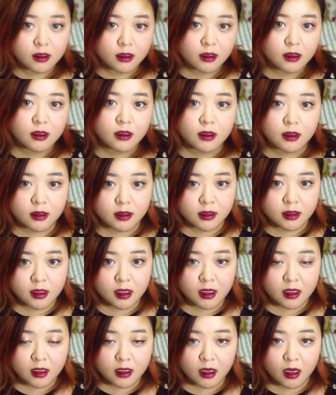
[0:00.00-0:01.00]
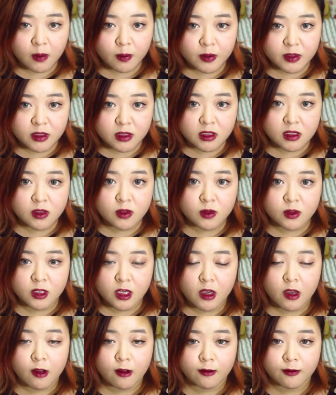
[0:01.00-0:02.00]
second
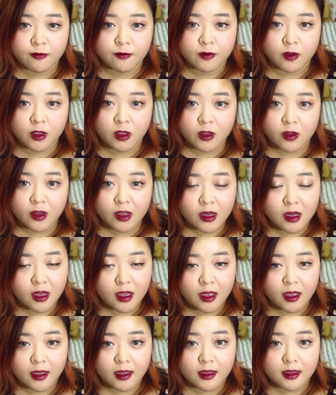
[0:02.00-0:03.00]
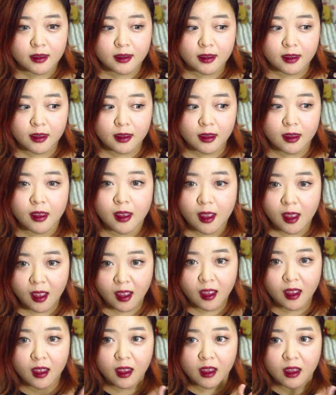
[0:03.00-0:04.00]
episode of Q&A.
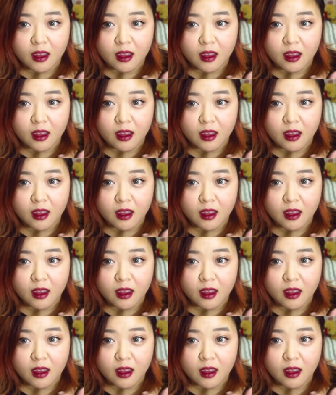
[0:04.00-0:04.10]
Yay!